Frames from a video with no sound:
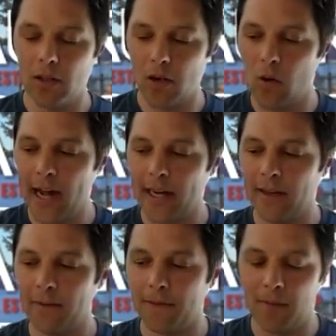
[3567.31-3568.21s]
go at
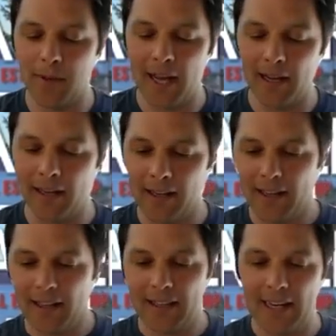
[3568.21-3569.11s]
it from
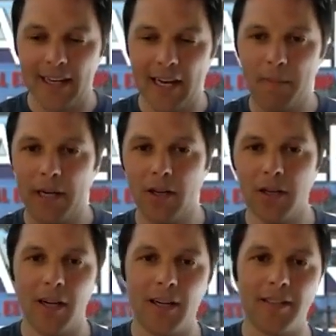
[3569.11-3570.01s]
that kind of
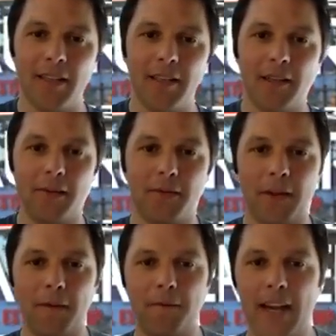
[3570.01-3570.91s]
paradox of
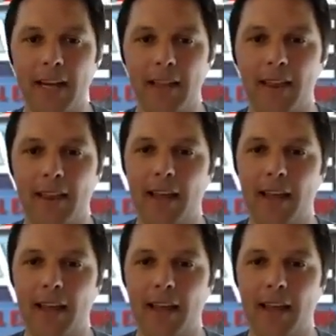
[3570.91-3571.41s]
faith